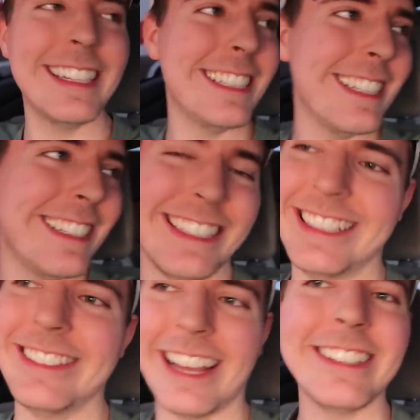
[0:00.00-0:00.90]
I
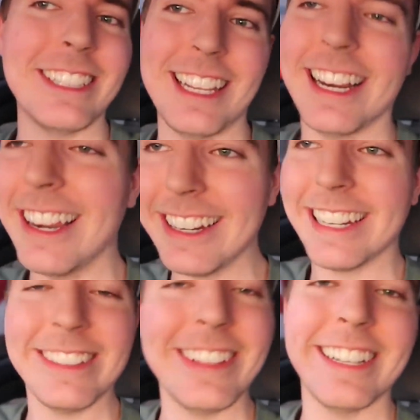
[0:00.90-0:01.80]
was just like,
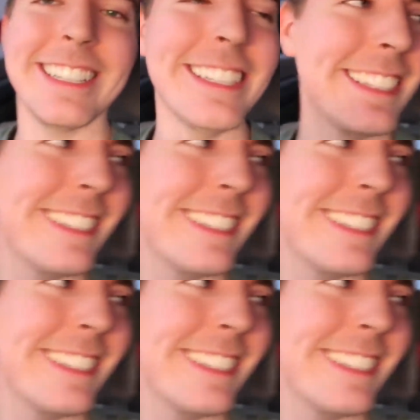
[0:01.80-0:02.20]
alright, come on.